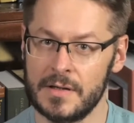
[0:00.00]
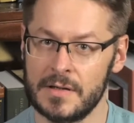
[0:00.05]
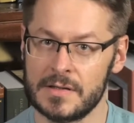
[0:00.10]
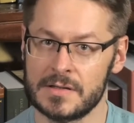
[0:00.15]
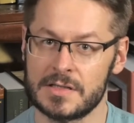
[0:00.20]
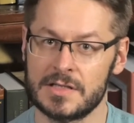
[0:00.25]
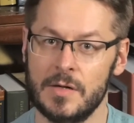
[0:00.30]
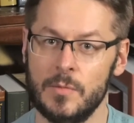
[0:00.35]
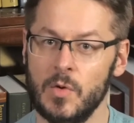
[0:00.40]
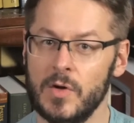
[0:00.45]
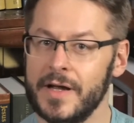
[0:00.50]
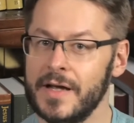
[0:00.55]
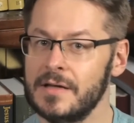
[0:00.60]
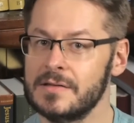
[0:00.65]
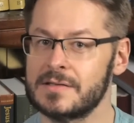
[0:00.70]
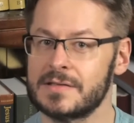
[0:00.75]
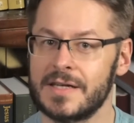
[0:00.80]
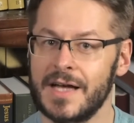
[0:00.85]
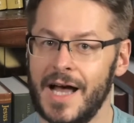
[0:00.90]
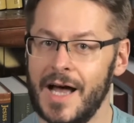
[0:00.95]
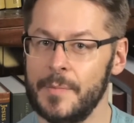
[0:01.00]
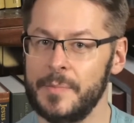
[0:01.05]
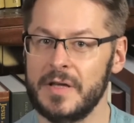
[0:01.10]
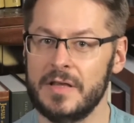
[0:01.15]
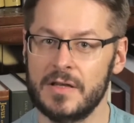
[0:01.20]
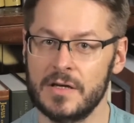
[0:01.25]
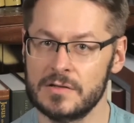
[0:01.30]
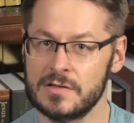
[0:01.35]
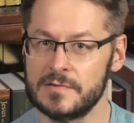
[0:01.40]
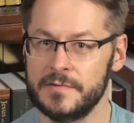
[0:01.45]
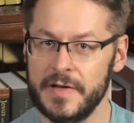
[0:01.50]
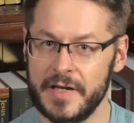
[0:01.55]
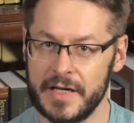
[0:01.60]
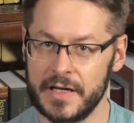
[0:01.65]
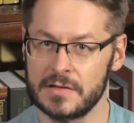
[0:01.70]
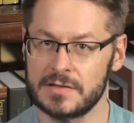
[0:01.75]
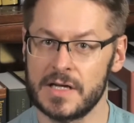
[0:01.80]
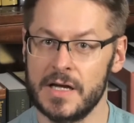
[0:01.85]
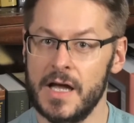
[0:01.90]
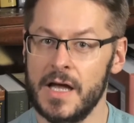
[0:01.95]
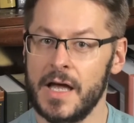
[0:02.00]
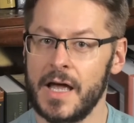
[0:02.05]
Someone else copied those videos